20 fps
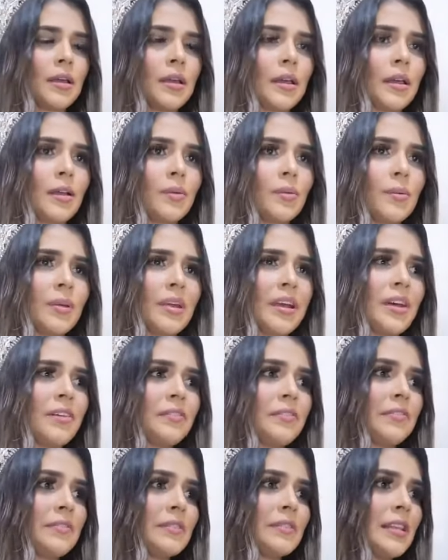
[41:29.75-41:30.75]
and we
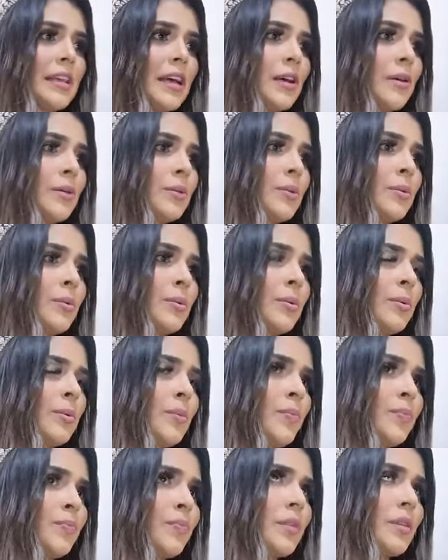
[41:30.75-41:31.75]
have now
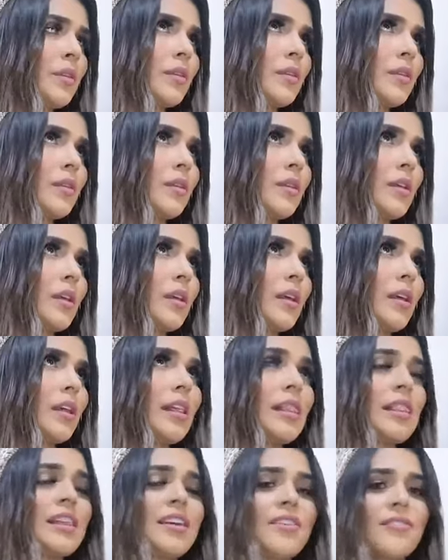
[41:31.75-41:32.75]

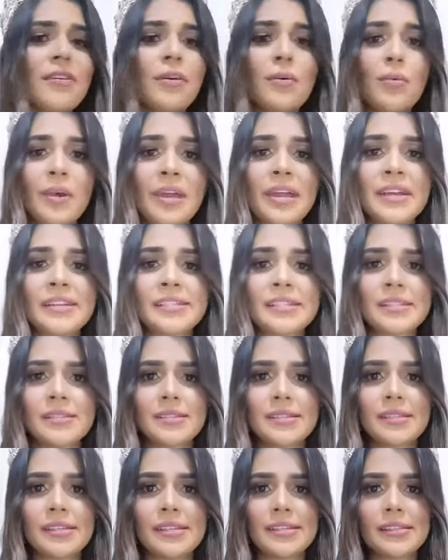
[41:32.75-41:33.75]
11 weeks
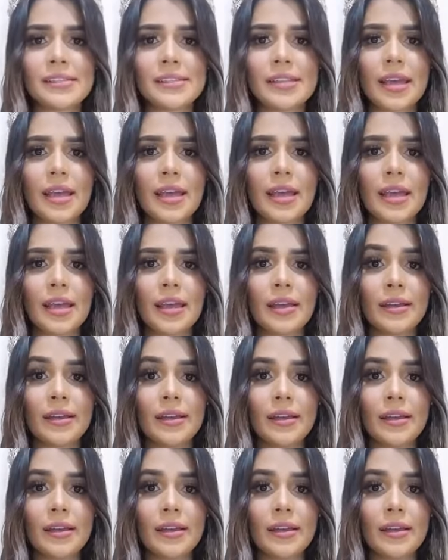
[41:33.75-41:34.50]
since the